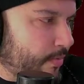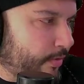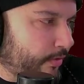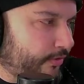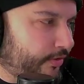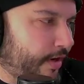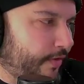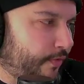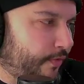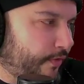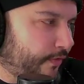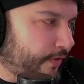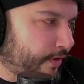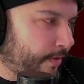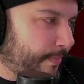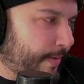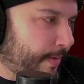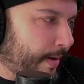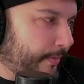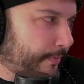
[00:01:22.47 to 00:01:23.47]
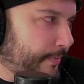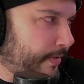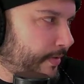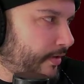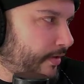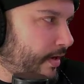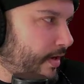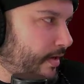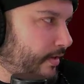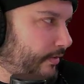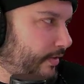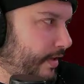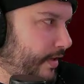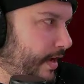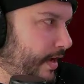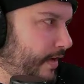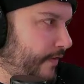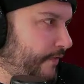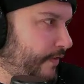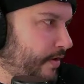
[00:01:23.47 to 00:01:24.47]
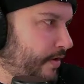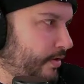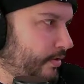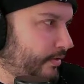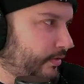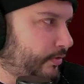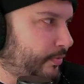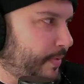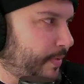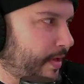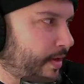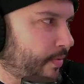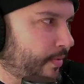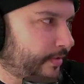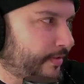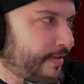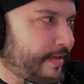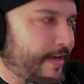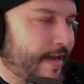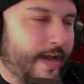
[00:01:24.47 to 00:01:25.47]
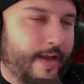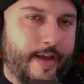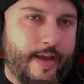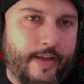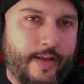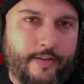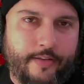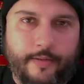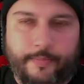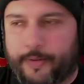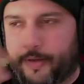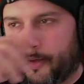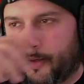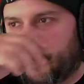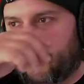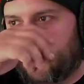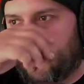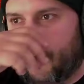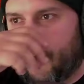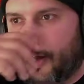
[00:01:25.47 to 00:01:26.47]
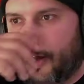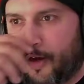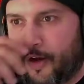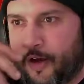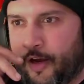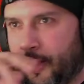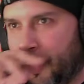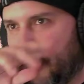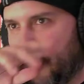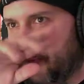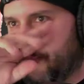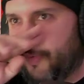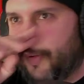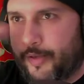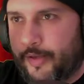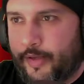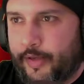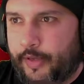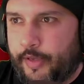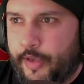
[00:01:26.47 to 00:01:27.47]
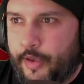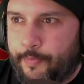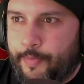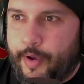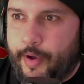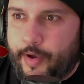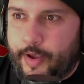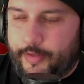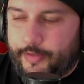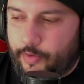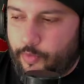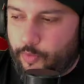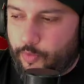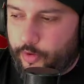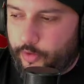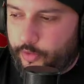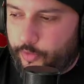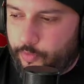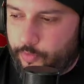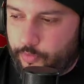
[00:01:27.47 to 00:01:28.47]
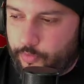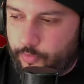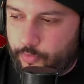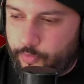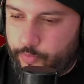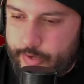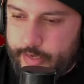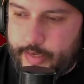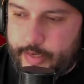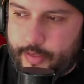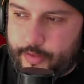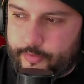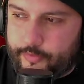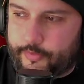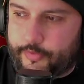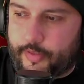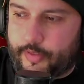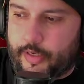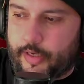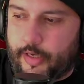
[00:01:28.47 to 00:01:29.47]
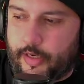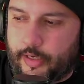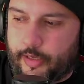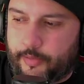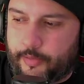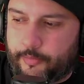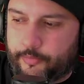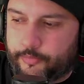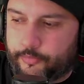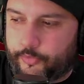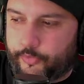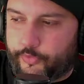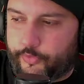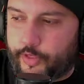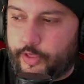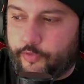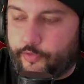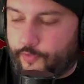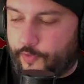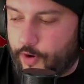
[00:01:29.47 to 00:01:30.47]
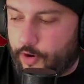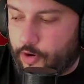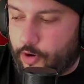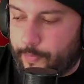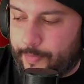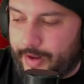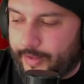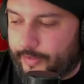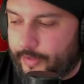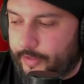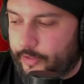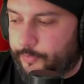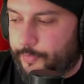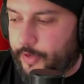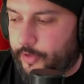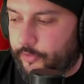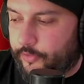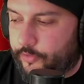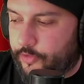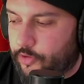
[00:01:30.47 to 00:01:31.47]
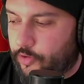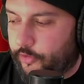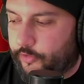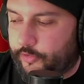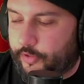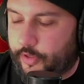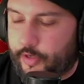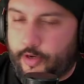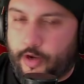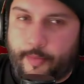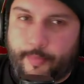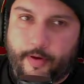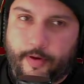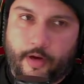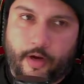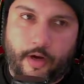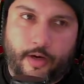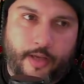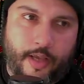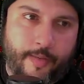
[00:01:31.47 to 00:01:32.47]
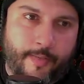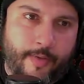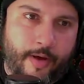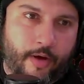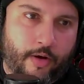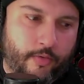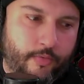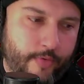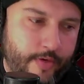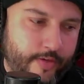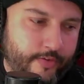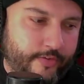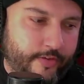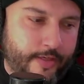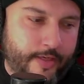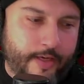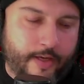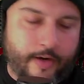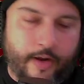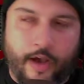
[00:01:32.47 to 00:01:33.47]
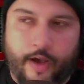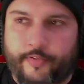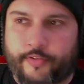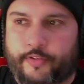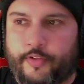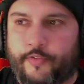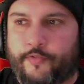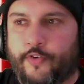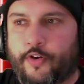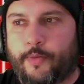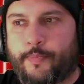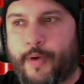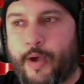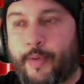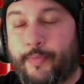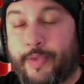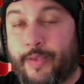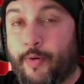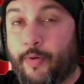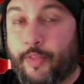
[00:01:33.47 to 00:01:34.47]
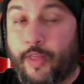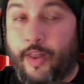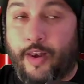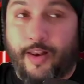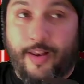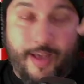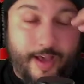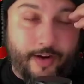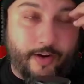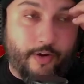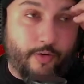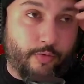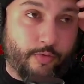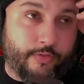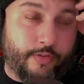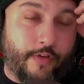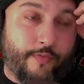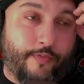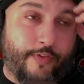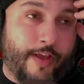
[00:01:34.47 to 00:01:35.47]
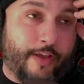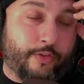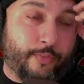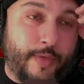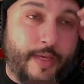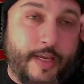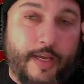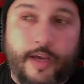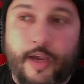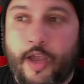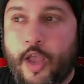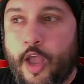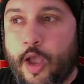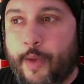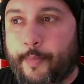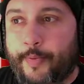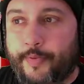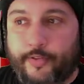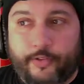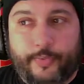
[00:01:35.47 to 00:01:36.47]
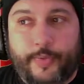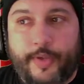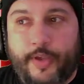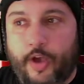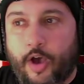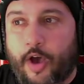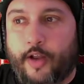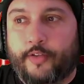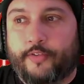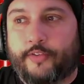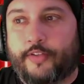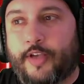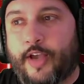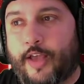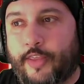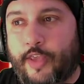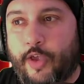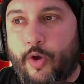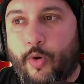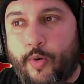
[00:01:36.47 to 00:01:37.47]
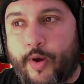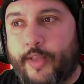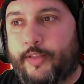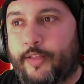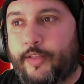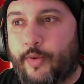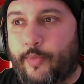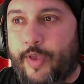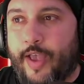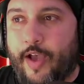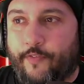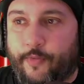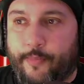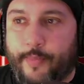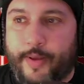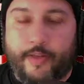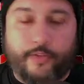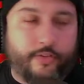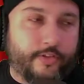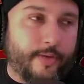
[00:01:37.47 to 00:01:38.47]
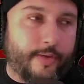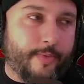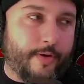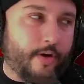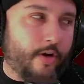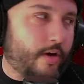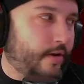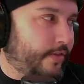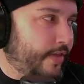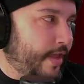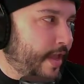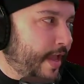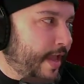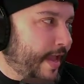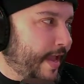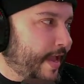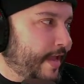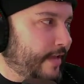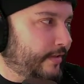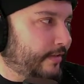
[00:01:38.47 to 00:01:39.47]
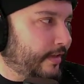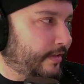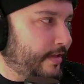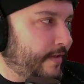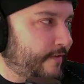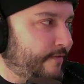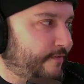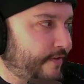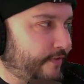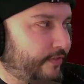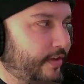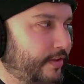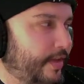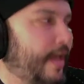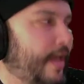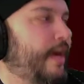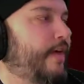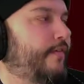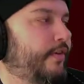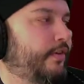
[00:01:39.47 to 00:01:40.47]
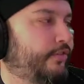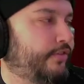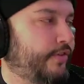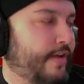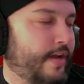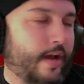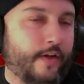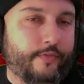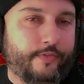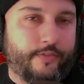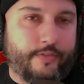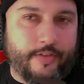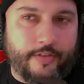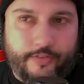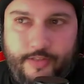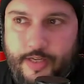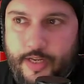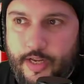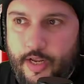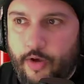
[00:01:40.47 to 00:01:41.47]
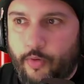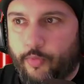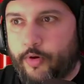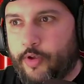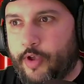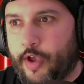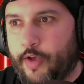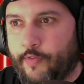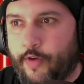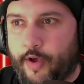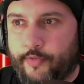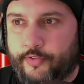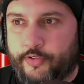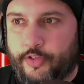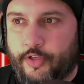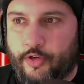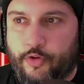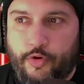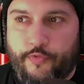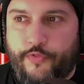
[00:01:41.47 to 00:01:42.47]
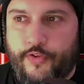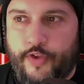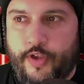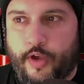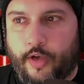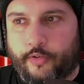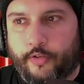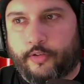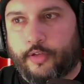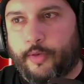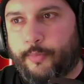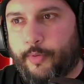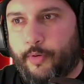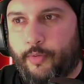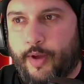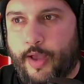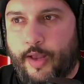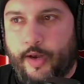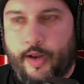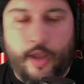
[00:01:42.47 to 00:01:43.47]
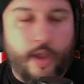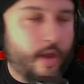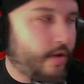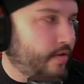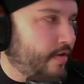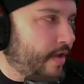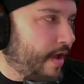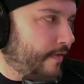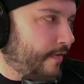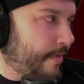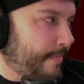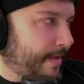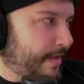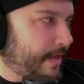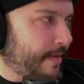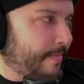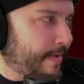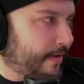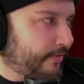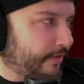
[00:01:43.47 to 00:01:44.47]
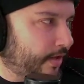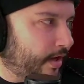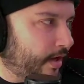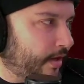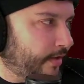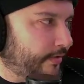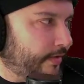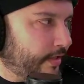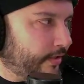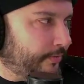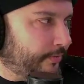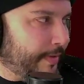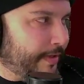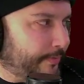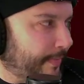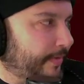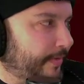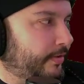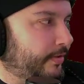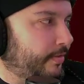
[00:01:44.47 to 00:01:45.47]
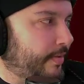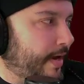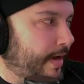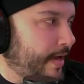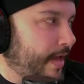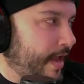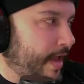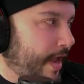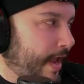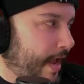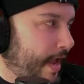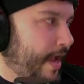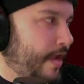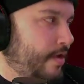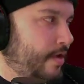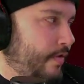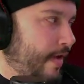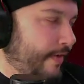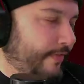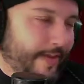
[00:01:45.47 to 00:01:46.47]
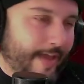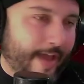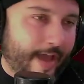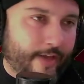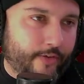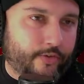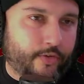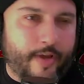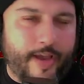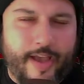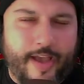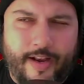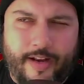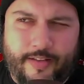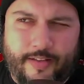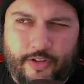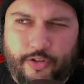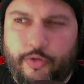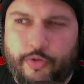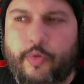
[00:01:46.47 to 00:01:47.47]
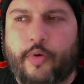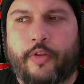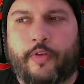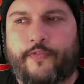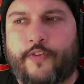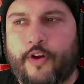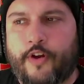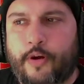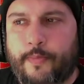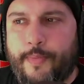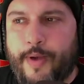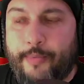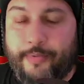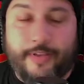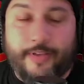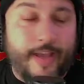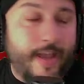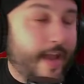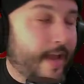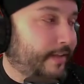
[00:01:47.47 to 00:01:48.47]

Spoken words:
We'll start off with Funko Pops because honestly, guys, Funkos this week was not anything big. Probably I think one of the weakest things for Funko, but I think it's because New York City Comic Con came out recently, and obviously Funko Pop came out with a lot of cool stuff last week. But this week, honestly, guys, the only thing that we have from Entertainment Earth is the 50th anniversary of Disney, where you have obviously Goofy on the Dumbo ride, you have Mickey Mouse on the Space Mountain ride, and you have the castle, and I think 2 other Funko Pops.